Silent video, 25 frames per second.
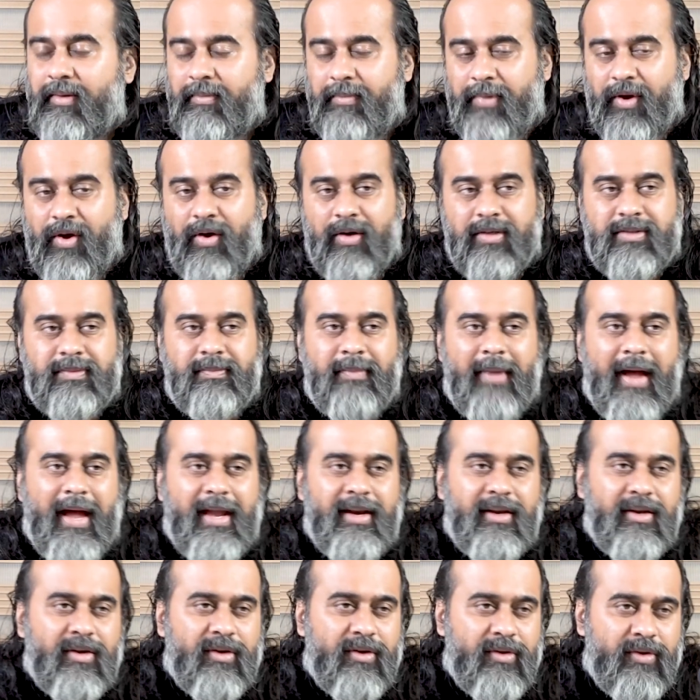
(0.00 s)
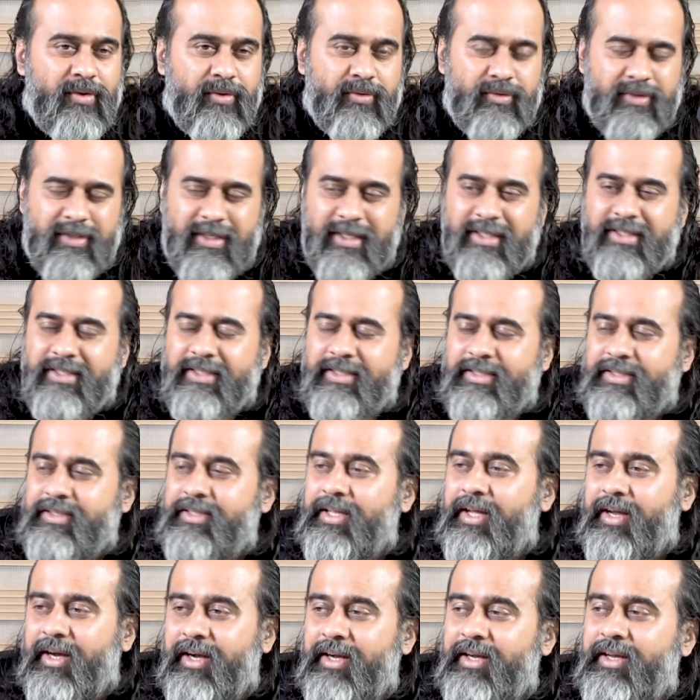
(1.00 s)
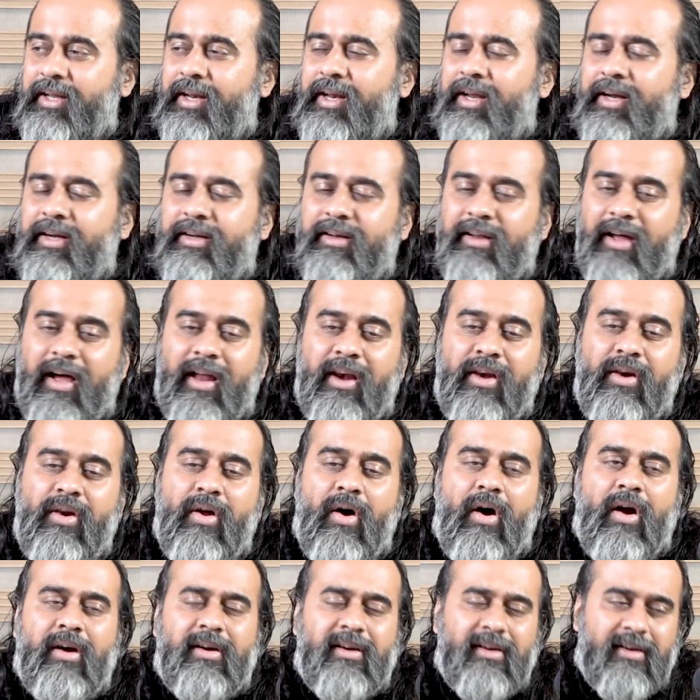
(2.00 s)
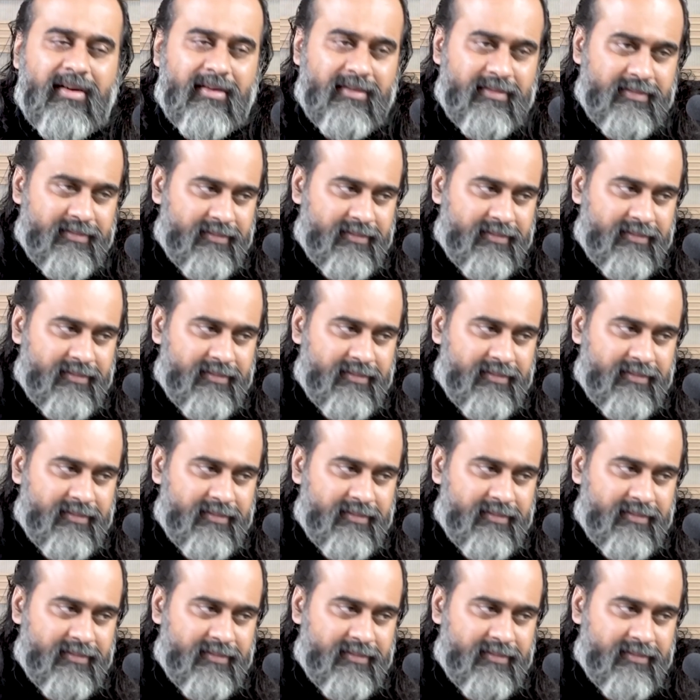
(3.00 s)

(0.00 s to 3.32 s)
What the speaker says: Because man uses the intellect a lot